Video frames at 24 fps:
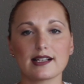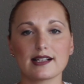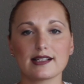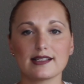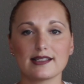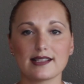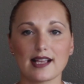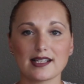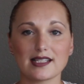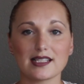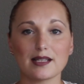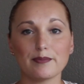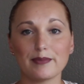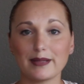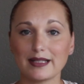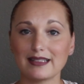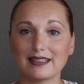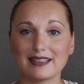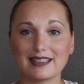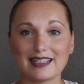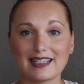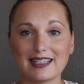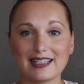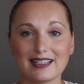
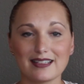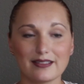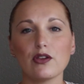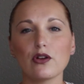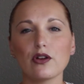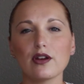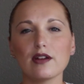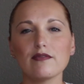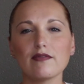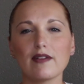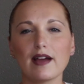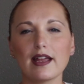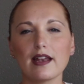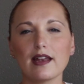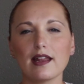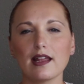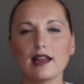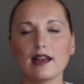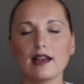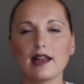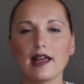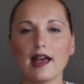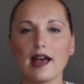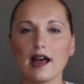accessibility. If you're
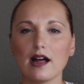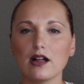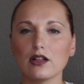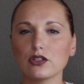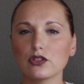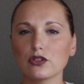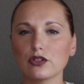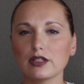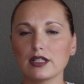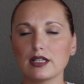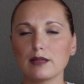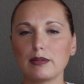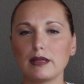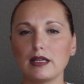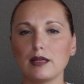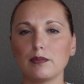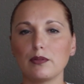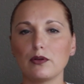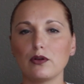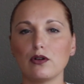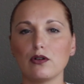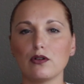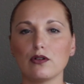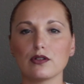inviting elderly
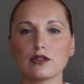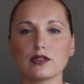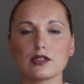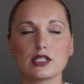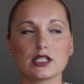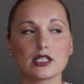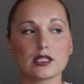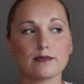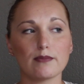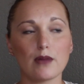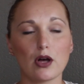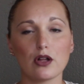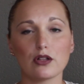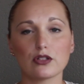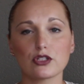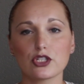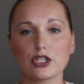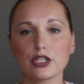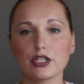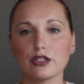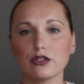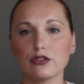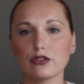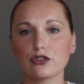people, small
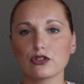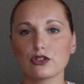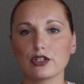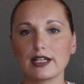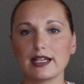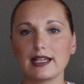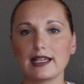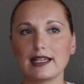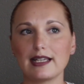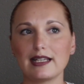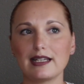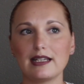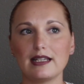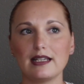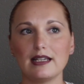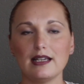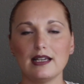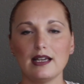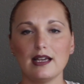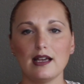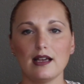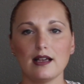children,